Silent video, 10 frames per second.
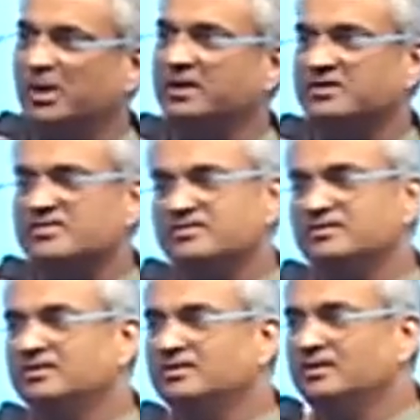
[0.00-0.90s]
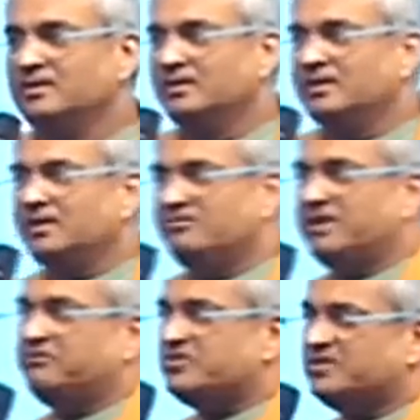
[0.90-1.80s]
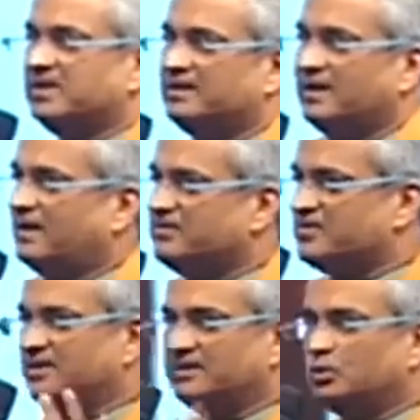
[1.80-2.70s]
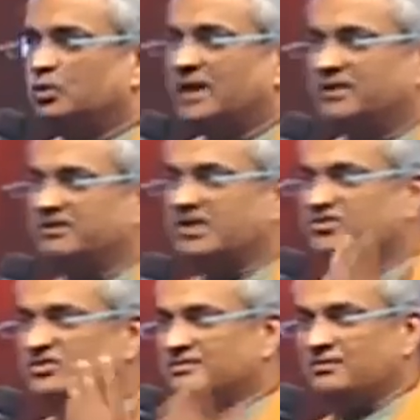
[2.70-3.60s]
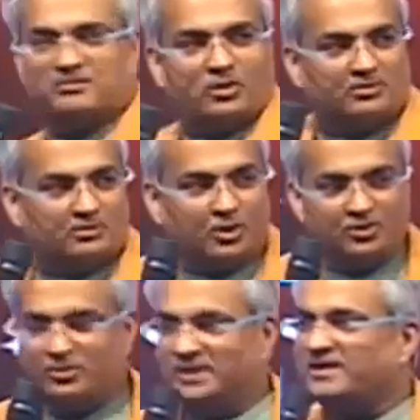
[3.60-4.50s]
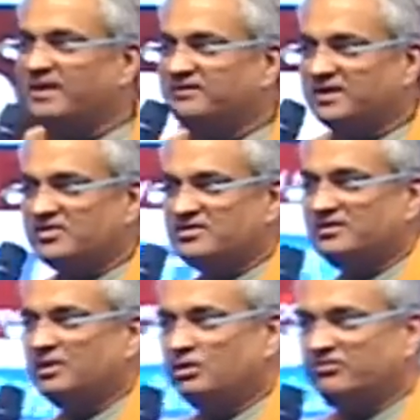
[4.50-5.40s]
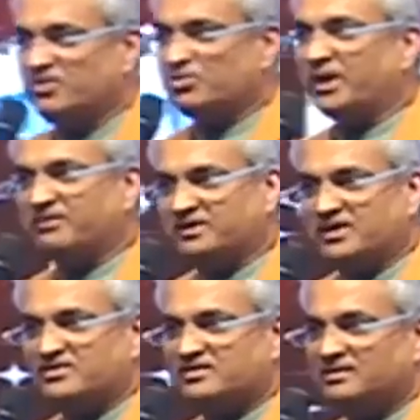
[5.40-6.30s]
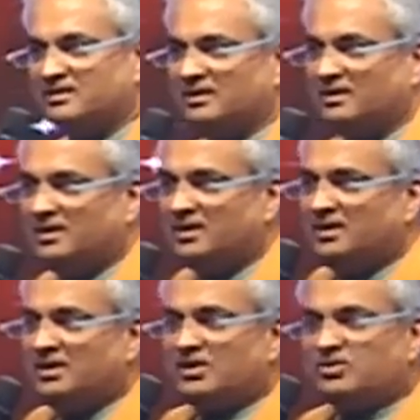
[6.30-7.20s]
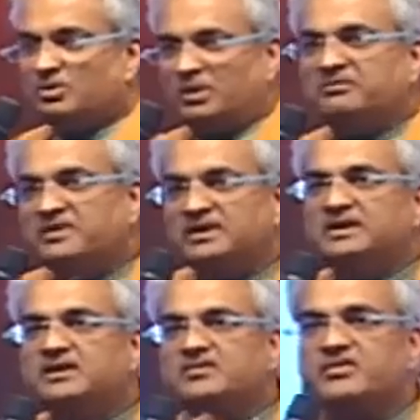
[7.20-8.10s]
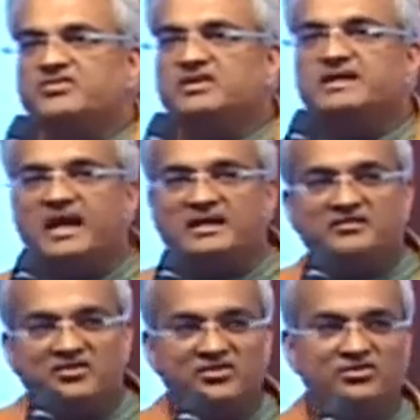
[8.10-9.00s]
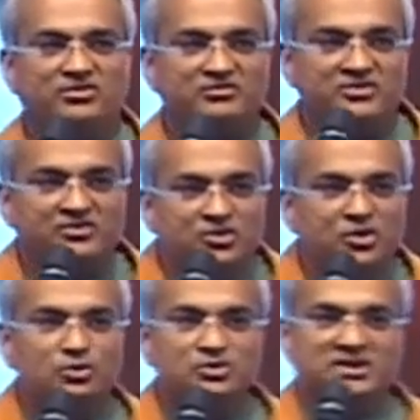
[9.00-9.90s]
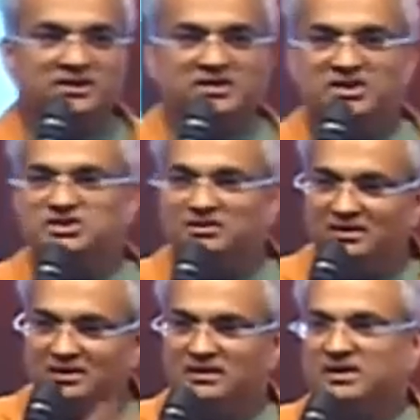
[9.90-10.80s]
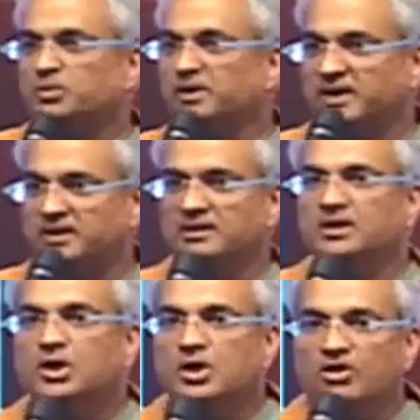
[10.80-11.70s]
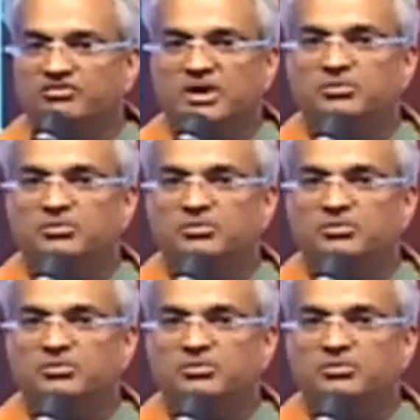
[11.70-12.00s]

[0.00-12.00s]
it markets. Where have you ever seen Google advertise or Twitter advertise or Facebook advertise? So one of the really interesting characteristics of this new generation that we're in of